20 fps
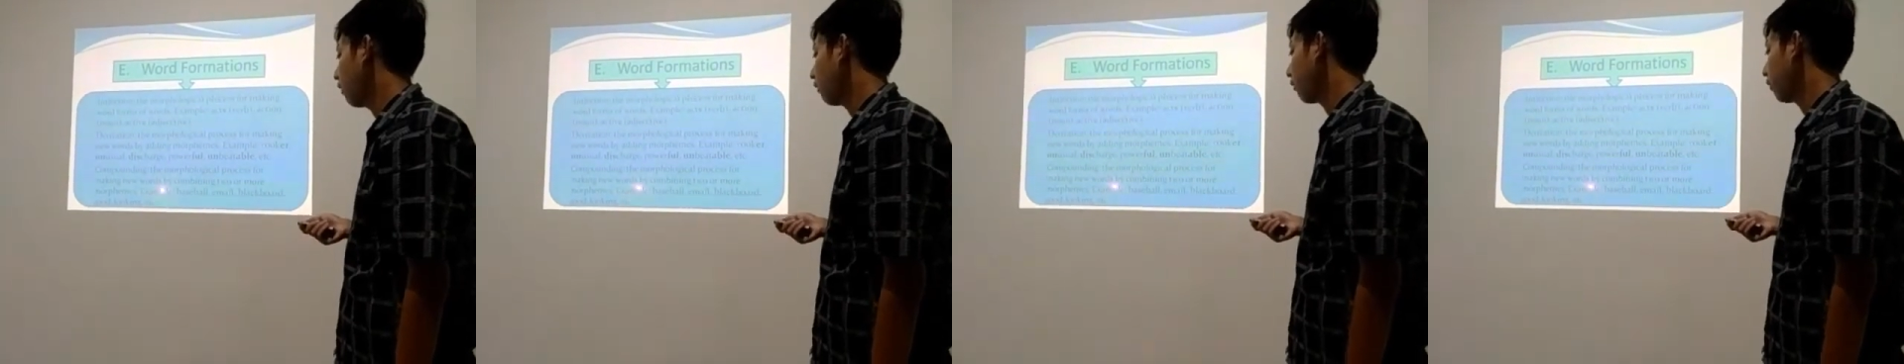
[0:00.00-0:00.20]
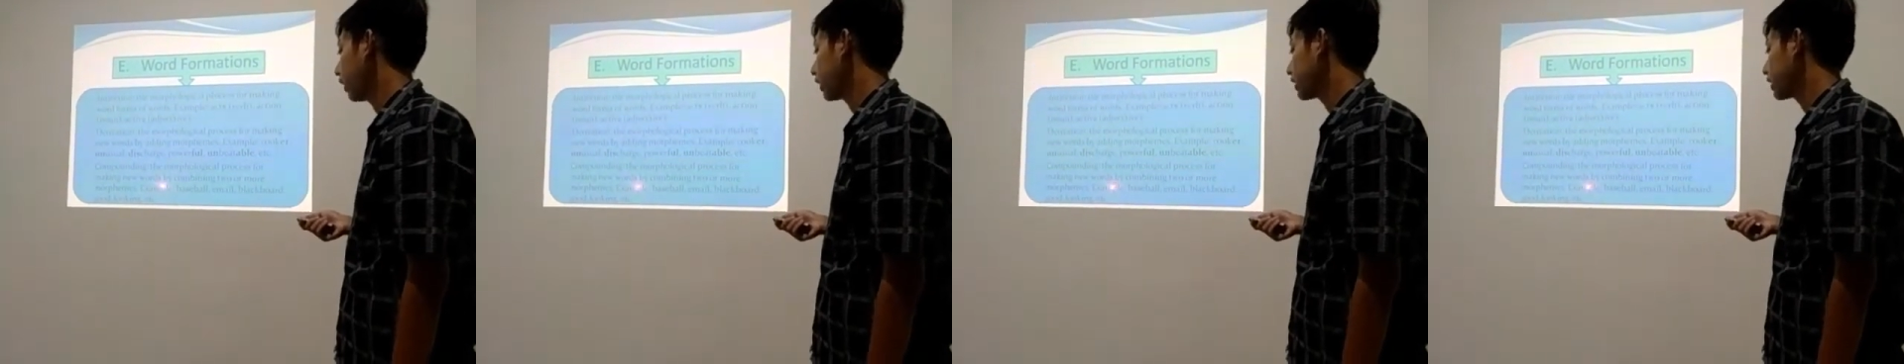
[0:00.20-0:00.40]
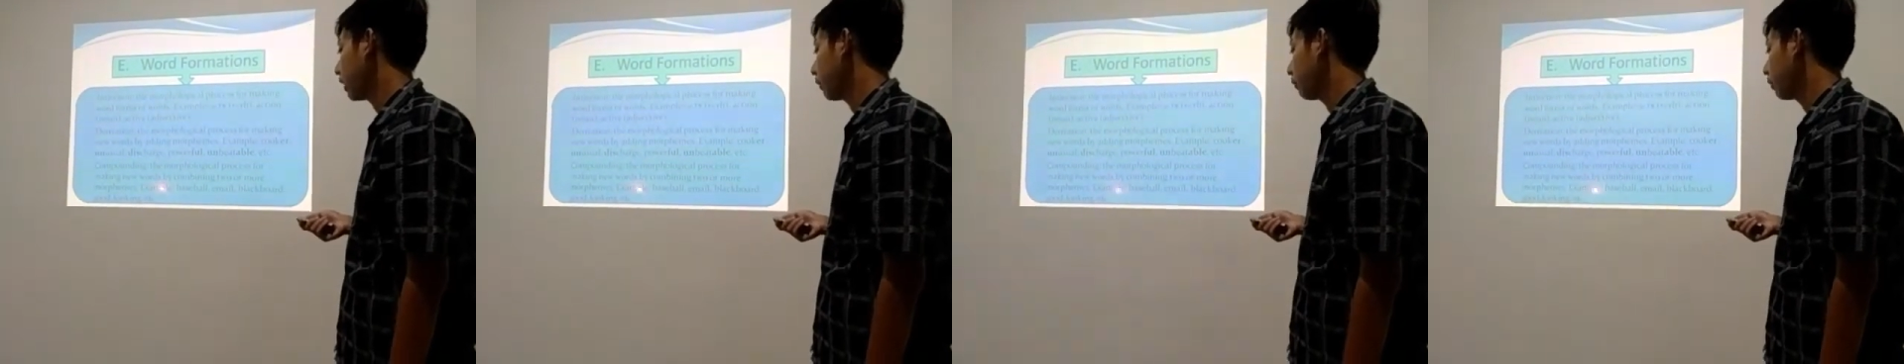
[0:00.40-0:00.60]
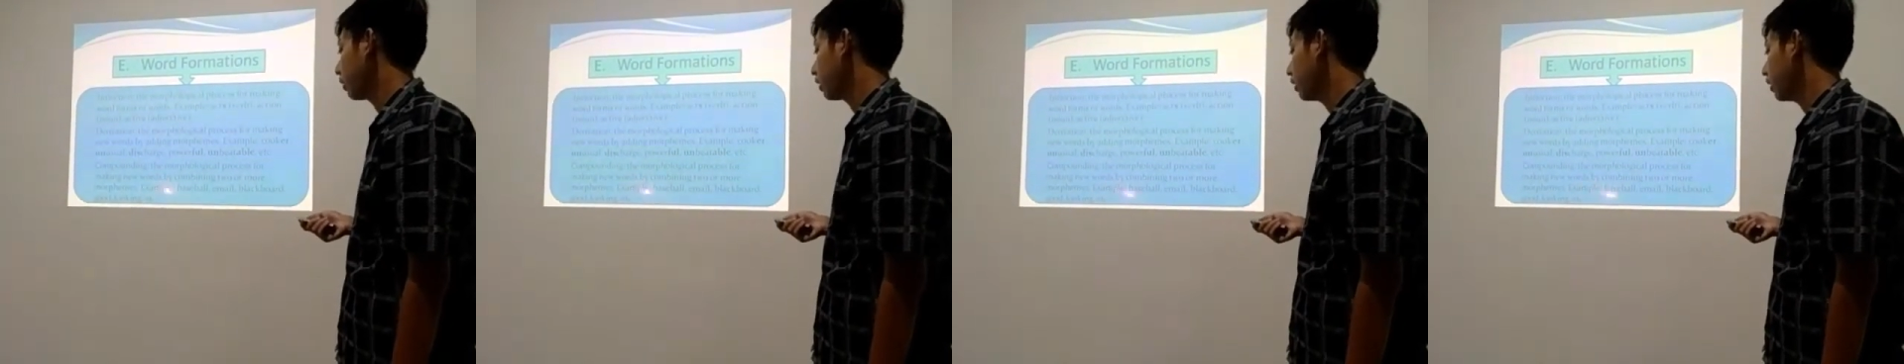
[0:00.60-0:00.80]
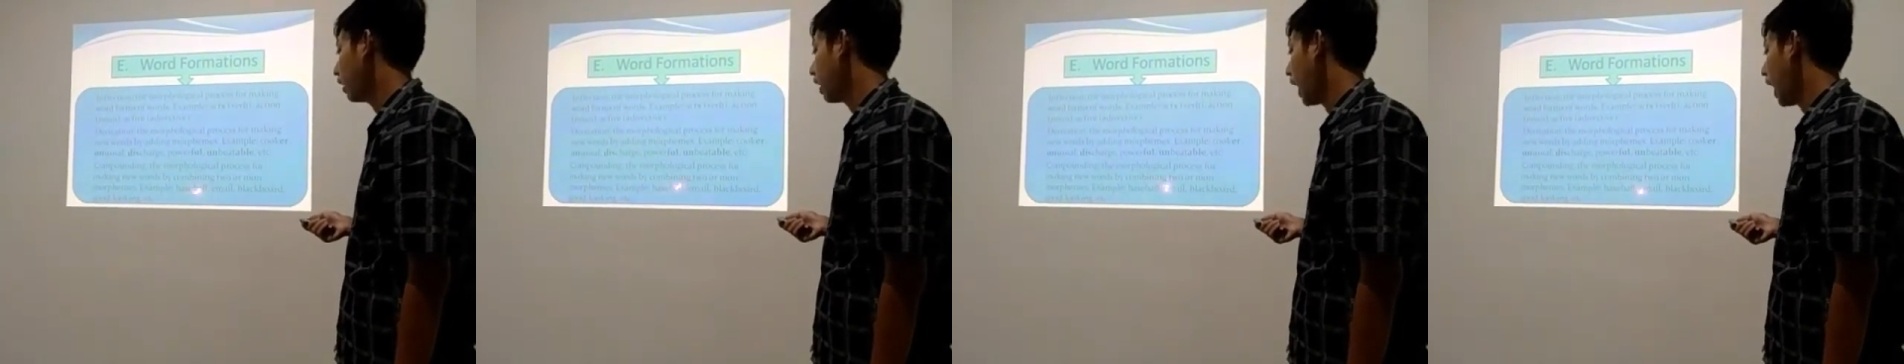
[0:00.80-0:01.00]
For
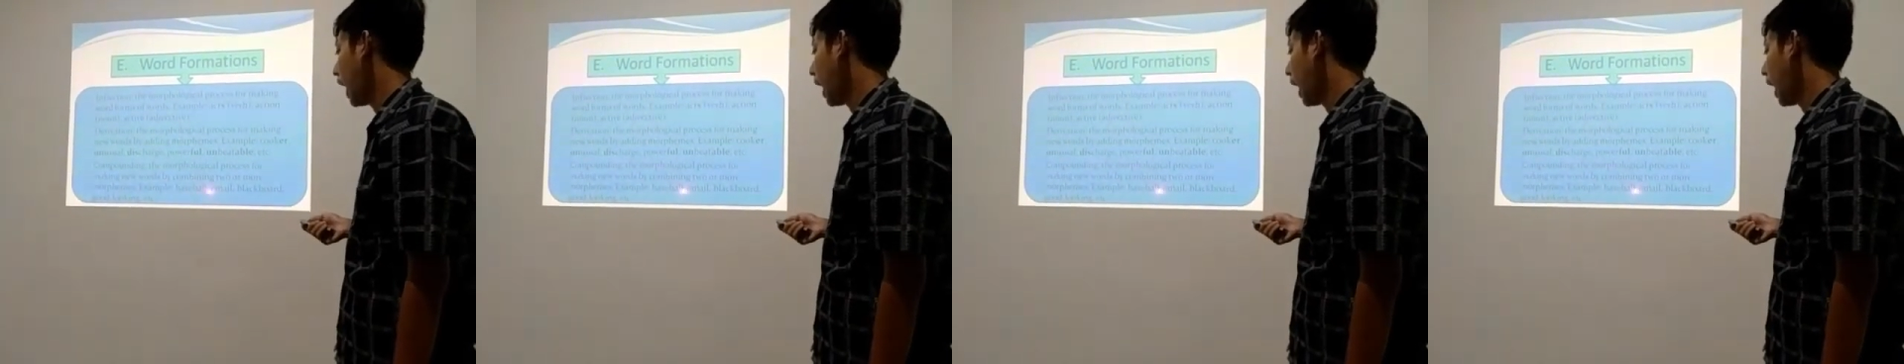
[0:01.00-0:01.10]
example,